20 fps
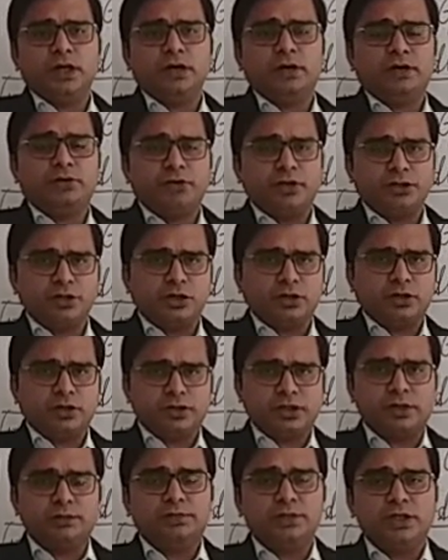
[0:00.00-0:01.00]
literature or
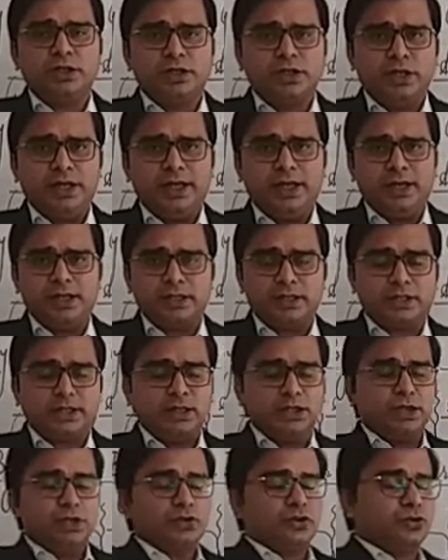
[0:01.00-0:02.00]
something else.
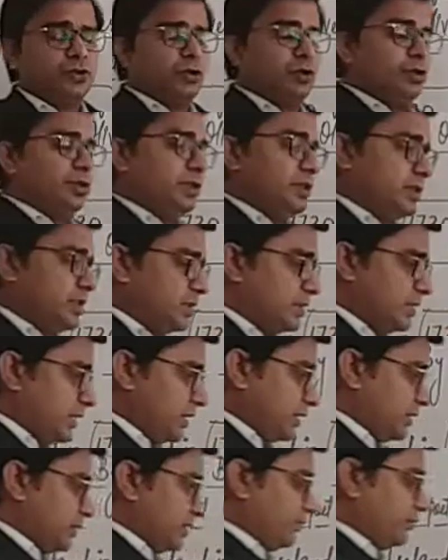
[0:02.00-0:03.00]
So this is the
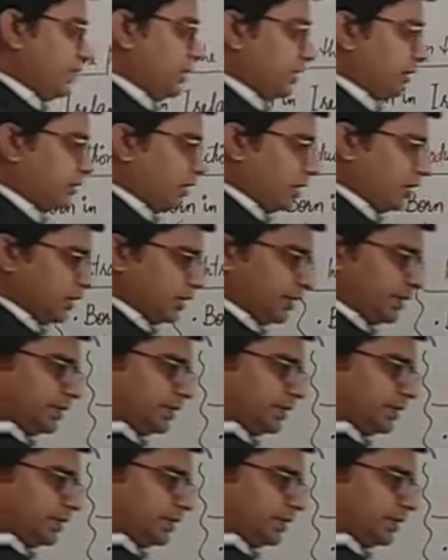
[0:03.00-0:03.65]
reason we are calling